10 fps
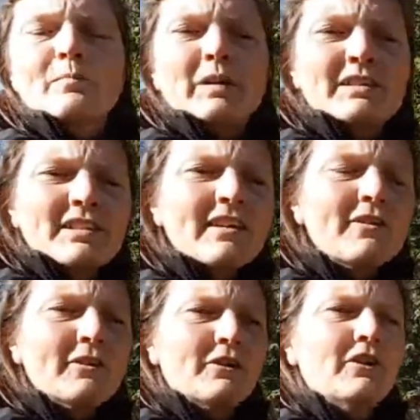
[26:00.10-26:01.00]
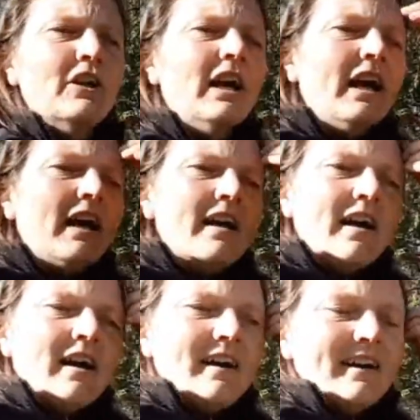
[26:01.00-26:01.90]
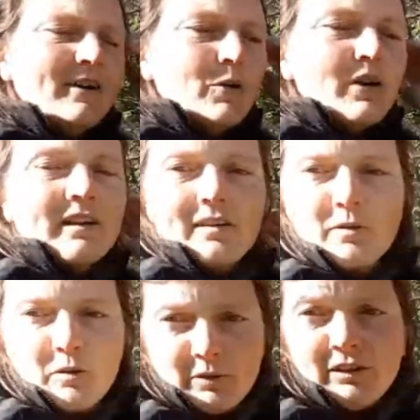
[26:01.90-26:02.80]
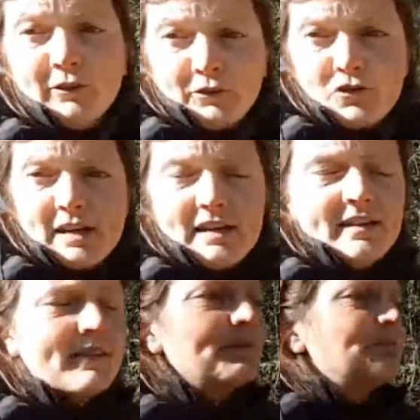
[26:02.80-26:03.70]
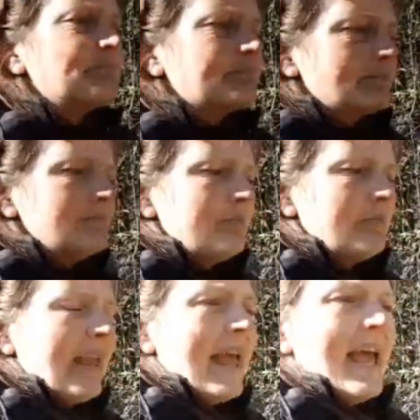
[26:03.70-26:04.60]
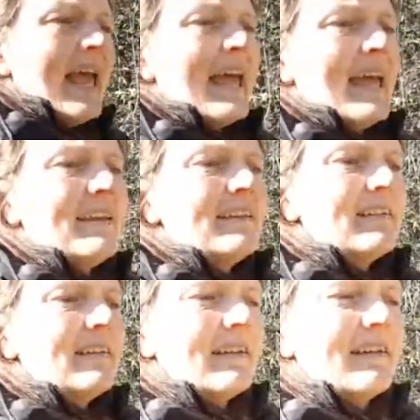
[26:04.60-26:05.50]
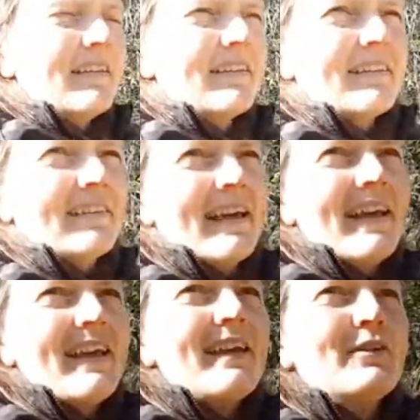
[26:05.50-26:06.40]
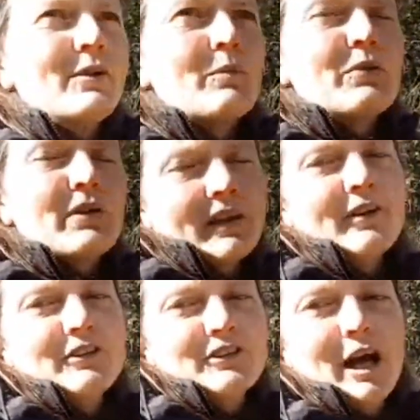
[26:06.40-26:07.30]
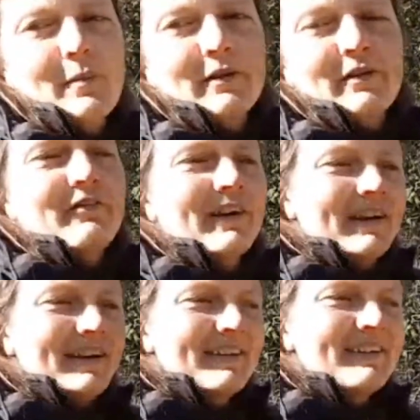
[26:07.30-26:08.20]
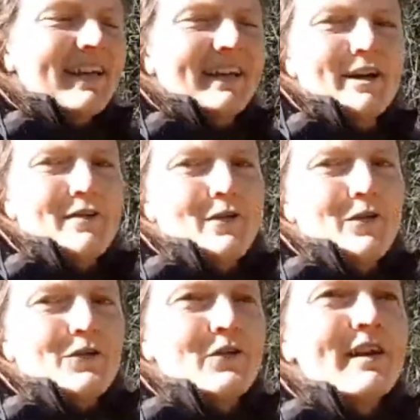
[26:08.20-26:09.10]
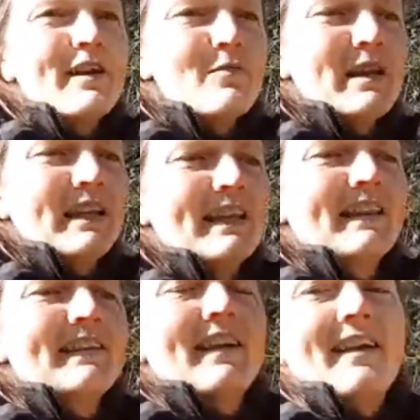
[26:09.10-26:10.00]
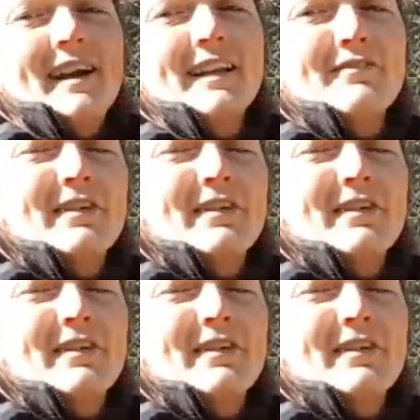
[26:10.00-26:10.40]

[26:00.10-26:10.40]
particular organisms, these particular trees, and they do a pretty good job of taking care of those trees, meaning that they kind of